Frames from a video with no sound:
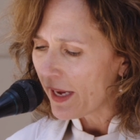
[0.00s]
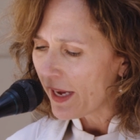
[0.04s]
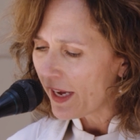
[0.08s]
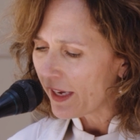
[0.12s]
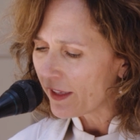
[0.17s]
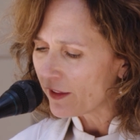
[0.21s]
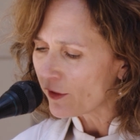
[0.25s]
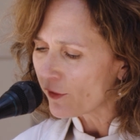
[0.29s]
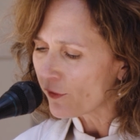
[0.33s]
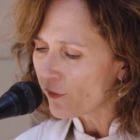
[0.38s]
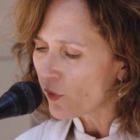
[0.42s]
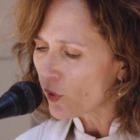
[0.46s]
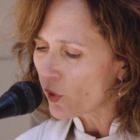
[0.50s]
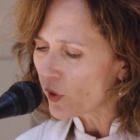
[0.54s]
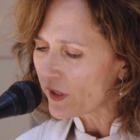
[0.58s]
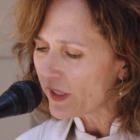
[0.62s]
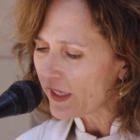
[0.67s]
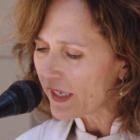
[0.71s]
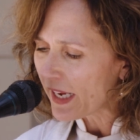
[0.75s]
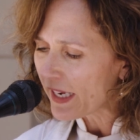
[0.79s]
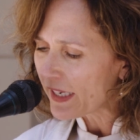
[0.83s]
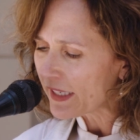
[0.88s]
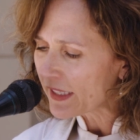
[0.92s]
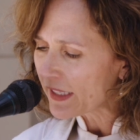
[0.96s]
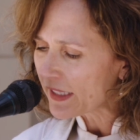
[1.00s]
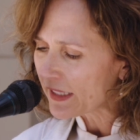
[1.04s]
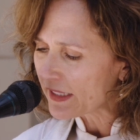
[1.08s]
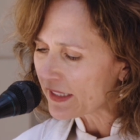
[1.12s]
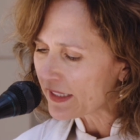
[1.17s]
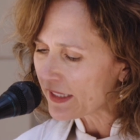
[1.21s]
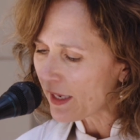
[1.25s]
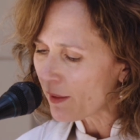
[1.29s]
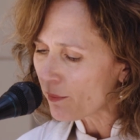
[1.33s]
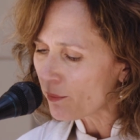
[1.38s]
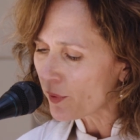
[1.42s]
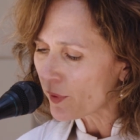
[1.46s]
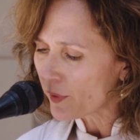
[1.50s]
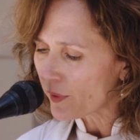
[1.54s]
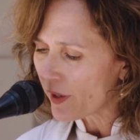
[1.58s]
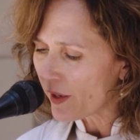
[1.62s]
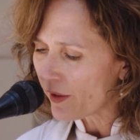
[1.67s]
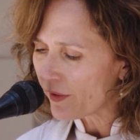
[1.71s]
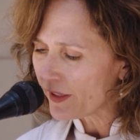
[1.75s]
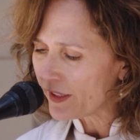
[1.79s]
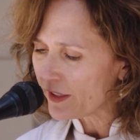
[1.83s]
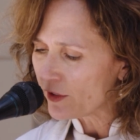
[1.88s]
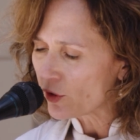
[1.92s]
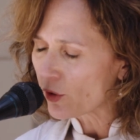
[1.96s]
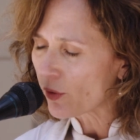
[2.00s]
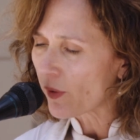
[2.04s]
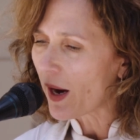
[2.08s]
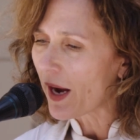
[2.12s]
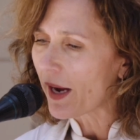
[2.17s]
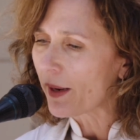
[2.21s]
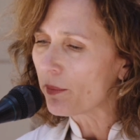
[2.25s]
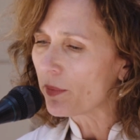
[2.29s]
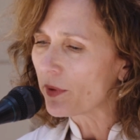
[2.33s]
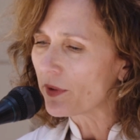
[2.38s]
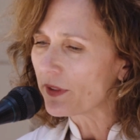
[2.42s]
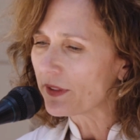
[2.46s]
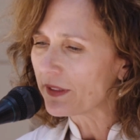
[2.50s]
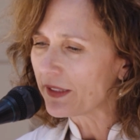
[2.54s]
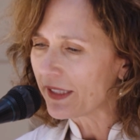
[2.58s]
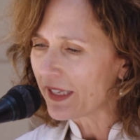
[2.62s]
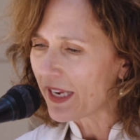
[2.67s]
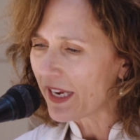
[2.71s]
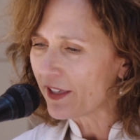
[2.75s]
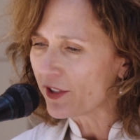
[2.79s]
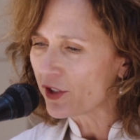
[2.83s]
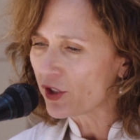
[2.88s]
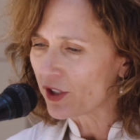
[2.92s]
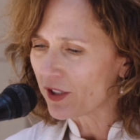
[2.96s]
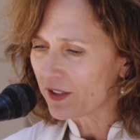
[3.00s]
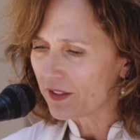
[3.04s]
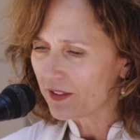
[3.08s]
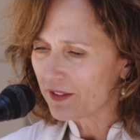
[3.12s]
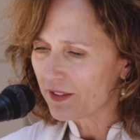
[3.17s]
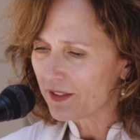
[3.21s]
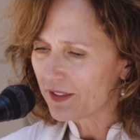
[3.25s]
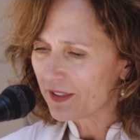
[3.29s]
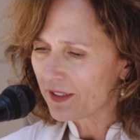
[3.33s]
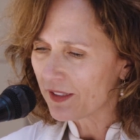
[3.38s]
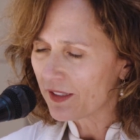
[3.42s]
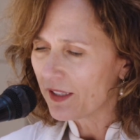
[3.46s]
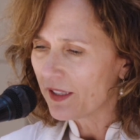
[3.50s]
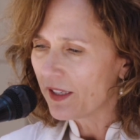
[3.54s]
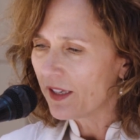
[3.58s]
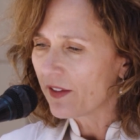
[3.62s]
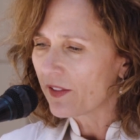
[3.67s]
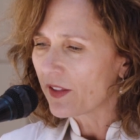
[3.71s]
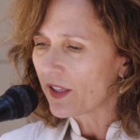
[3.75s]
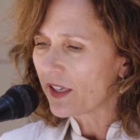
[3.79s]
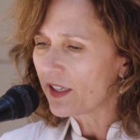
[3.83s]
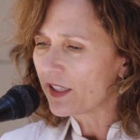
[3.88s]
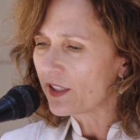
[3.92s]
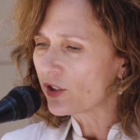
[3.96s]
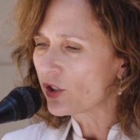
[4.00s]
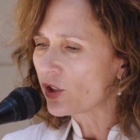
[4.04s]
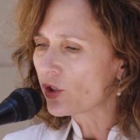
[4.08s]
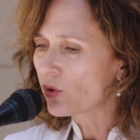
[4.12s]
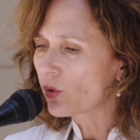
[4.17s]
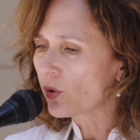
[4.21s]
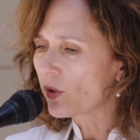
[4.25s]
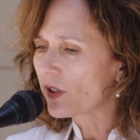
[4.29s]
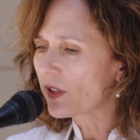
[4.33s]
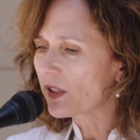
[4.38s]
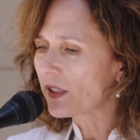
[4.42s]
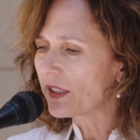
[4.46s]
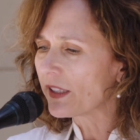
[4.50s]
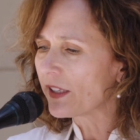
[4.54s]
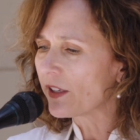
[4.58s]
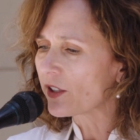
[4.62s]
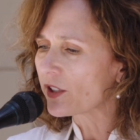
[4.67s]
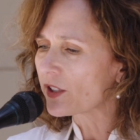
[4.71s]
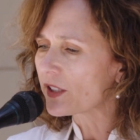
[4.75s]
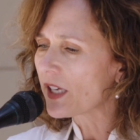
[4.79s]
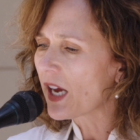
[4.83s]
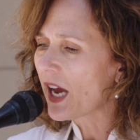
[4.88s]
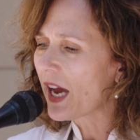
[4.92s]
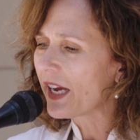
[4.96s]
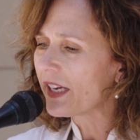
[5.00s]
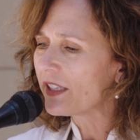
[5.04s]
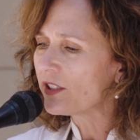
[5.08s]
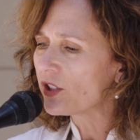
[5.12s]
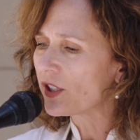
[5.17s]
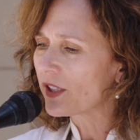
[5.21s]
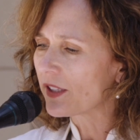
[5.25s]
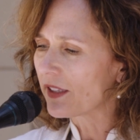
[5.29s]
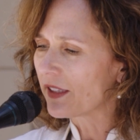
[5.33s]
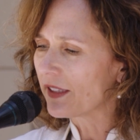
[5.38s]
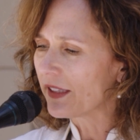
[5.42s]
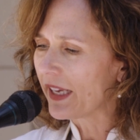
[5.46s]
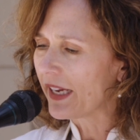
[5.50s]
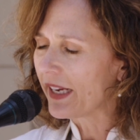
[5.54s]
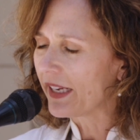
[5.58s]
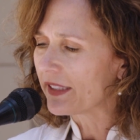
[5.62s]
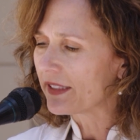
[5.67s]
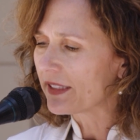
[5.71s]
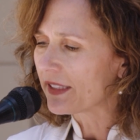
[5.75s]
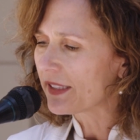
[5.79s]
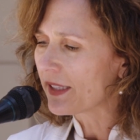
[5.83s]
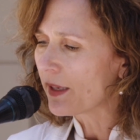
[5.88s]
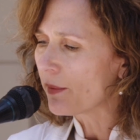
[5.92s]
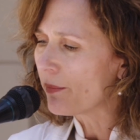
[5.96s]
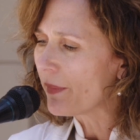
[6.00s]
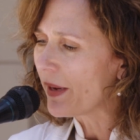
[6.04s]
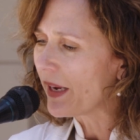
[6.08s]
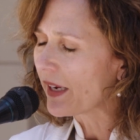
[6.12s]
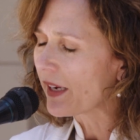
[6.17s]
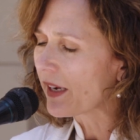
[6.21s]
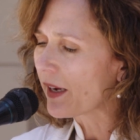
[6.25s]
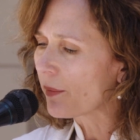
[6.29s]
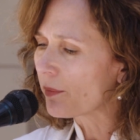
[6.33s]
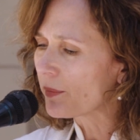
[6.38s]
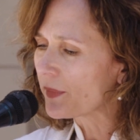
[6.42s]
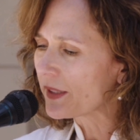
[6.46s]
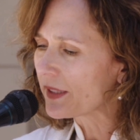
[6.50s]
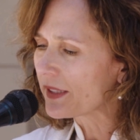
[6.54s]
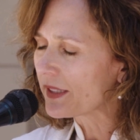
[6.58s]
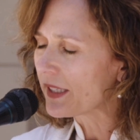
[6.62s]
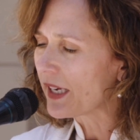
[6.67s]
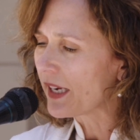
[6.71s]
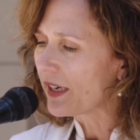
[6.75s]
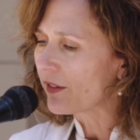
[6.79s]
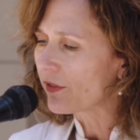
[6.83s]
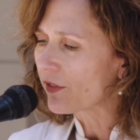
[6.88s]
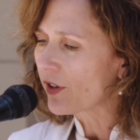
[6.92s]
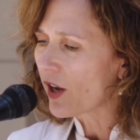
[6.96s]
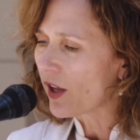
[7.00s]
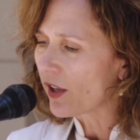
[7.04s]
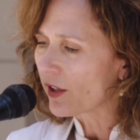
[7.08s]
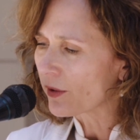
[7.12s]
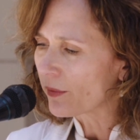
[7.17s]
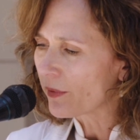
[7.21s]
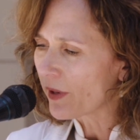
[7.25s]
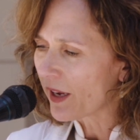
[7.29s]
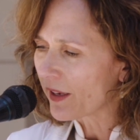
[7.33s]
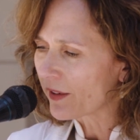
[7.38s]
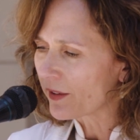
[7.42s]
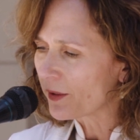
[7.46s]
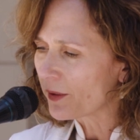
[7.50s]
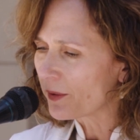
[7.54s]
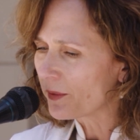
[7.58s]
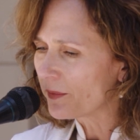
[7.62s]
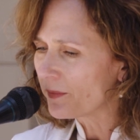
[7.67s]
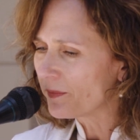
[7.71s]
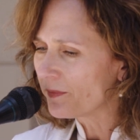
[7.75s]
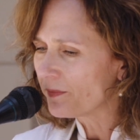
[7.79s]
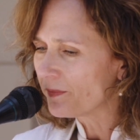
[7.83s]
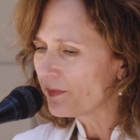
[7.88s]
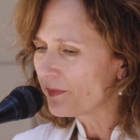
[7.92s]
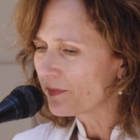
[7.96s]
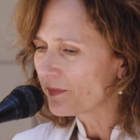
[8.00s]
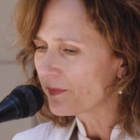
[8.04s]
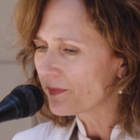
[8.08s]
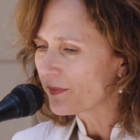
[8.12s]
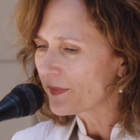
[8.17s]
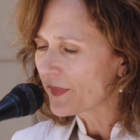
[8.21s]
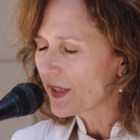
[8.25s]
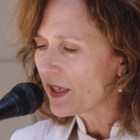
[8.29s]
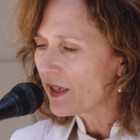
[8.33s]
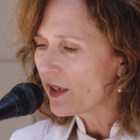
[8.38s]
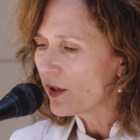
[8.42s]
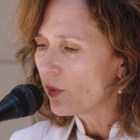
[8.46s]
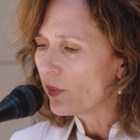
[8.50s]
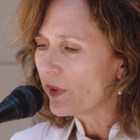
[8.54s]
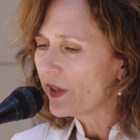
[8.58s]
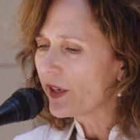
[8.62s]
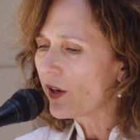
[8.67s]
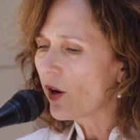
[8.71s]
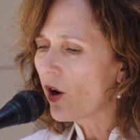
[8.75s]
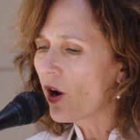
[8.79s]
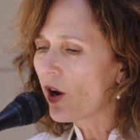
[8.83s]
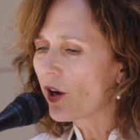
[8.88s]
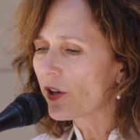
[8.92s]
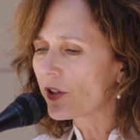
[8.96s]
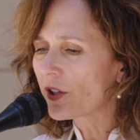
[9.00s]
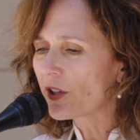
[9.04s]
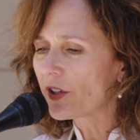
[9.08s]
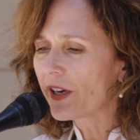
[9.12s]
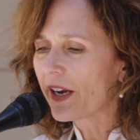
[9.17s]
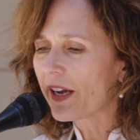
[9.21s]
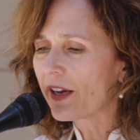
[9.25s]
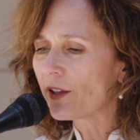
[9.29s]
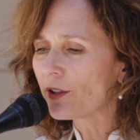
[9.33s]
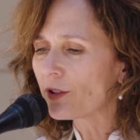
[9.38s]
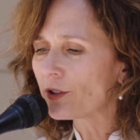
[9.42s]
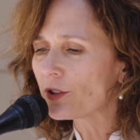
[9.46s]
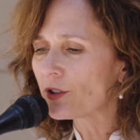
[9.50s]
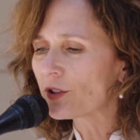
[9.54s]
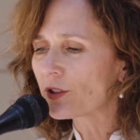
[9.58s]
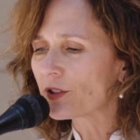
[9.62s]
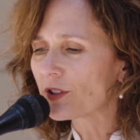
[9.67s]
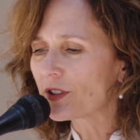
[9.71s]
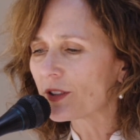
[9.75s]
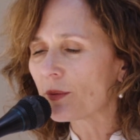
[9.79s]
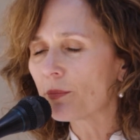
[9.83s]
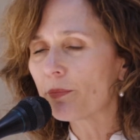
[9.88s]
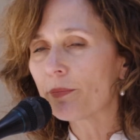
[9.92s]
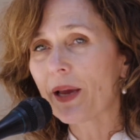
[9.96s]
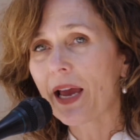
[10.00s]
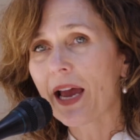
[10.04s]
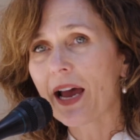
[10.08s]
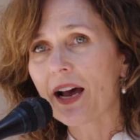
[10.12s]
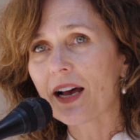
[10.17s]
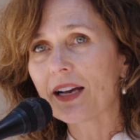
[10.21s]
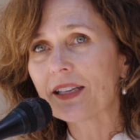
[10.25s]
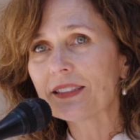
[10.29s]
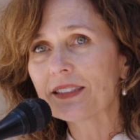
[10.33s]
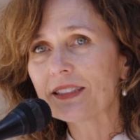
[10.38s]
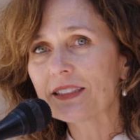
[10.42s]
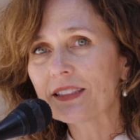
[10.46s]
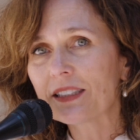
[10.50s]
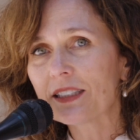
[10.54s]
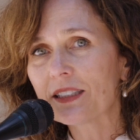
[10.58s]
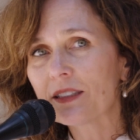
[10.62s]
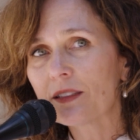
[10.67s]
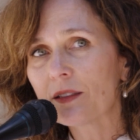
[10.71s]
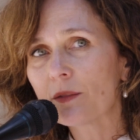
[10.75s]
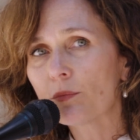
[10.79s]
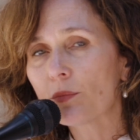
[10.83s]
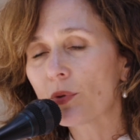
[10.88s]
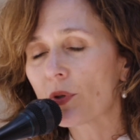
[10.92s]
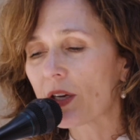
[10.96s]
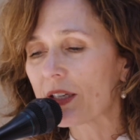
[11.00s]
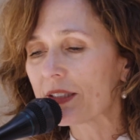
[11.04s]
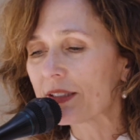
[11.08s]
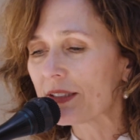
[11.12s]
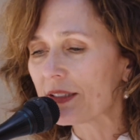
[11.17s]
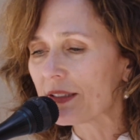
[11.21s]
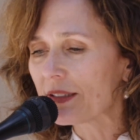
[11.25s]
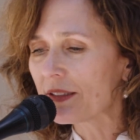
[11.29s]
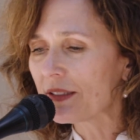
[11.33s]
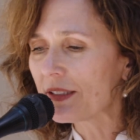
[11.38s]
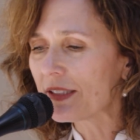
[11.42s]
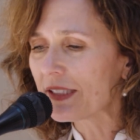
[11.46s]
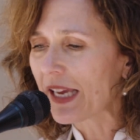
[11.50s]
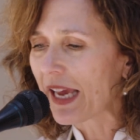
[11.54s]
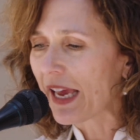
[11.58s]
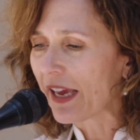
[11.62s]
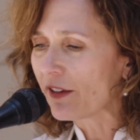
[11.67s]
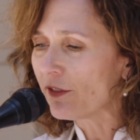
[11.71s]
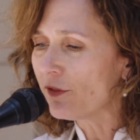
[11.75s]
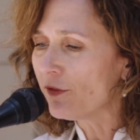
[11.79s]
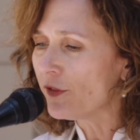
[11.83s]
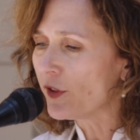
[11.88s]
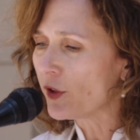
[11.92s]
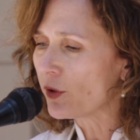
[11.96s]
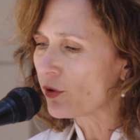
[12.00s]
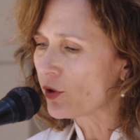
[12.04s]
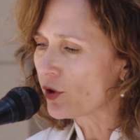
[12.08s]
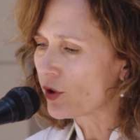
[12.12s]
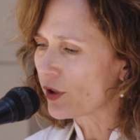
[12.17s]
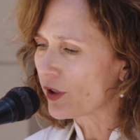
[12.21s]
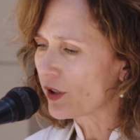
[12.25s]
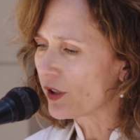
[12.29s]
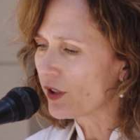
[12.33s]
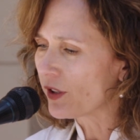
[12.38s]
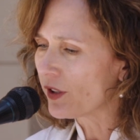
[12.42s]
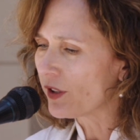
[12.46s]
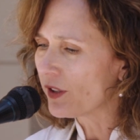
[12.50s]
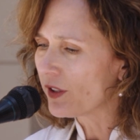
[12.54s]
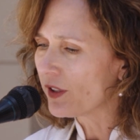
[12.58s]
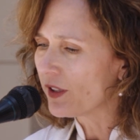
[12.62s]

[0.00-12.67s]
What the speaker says: and the 48 contemporary tribal nations that historically are tied to the lands that make up the state of Colorado. We honor elders past, present, and future,